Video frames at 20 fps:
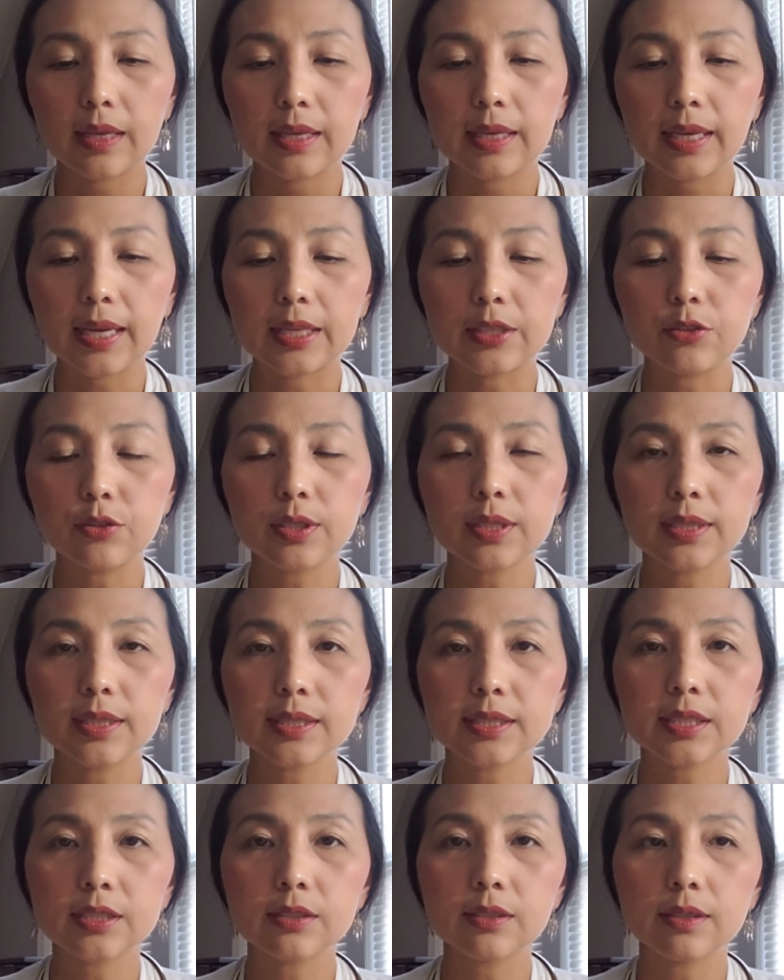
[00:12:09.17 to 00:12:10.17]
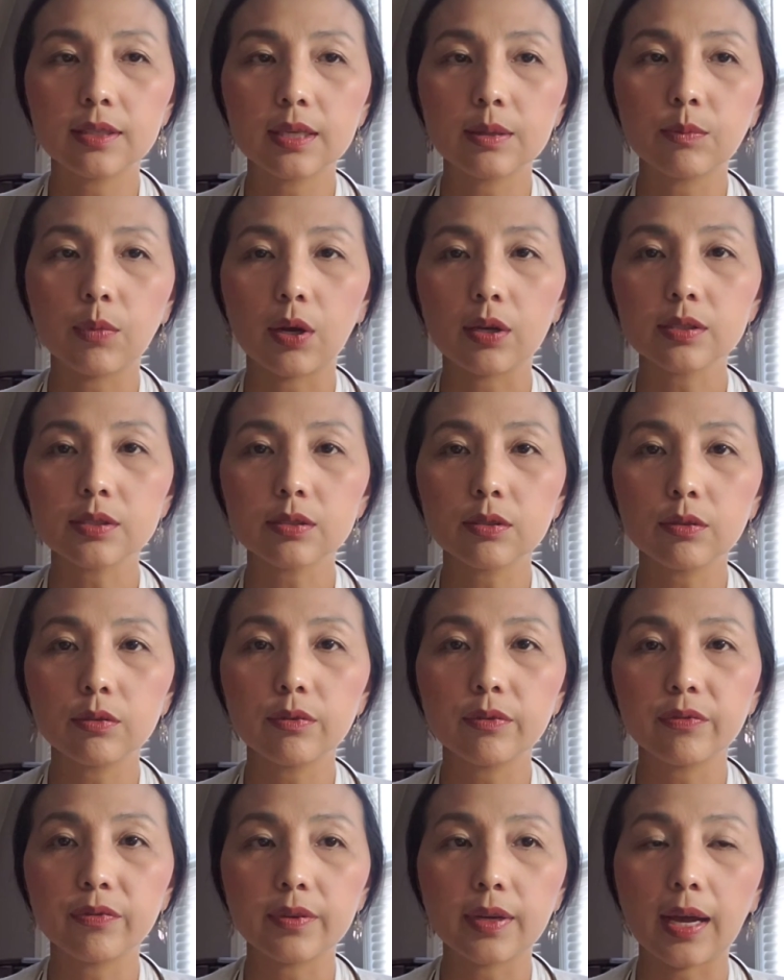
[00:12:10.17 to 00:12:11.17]
And you can listen to them
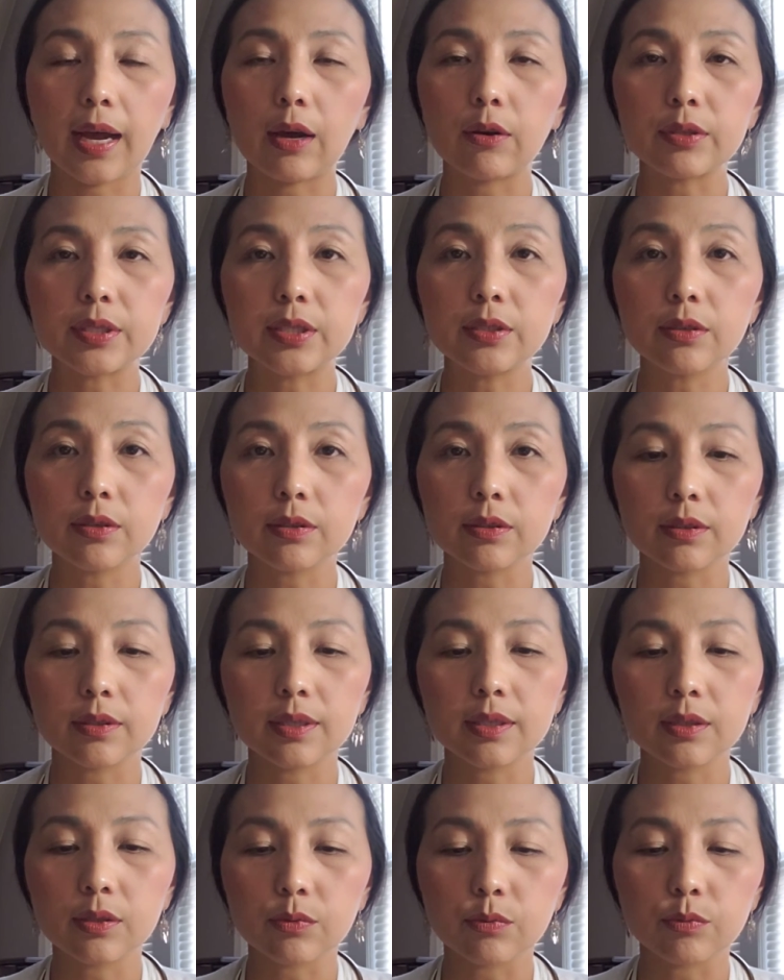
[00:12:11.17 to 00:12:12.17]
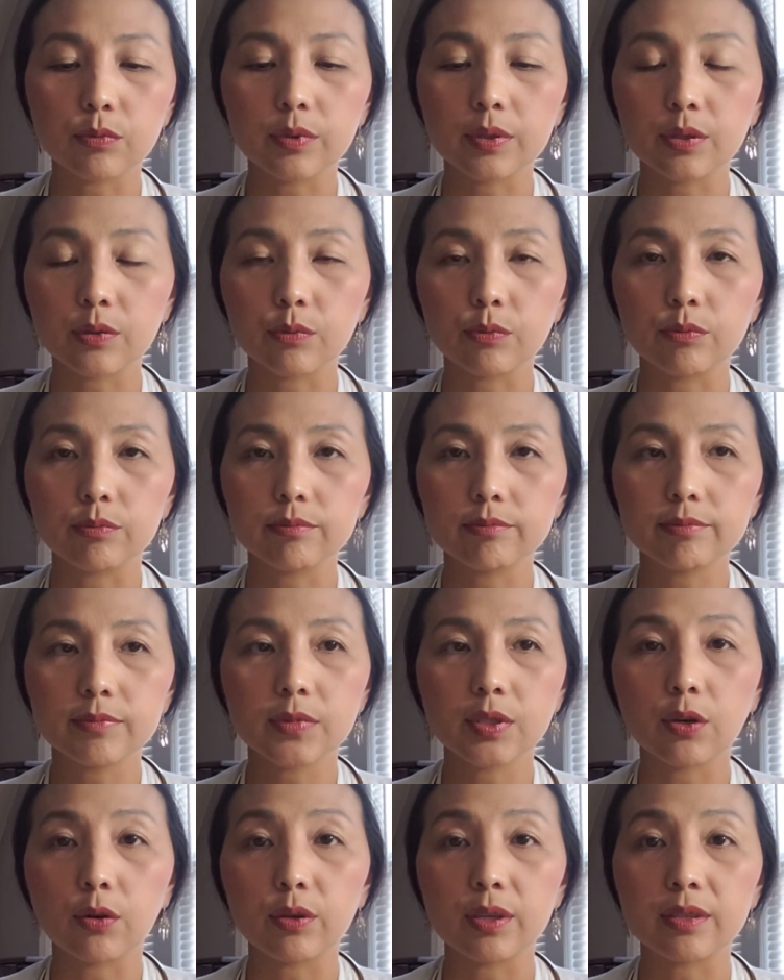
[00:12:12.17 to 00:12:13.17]
also out here in
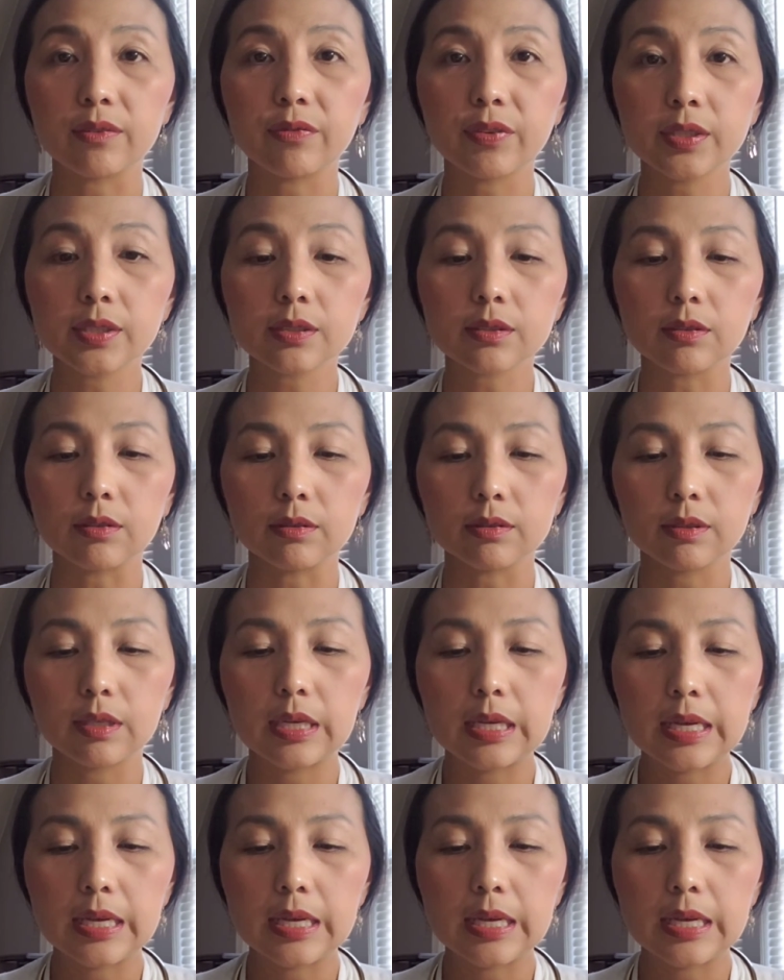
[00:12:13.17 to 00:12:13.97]
physical,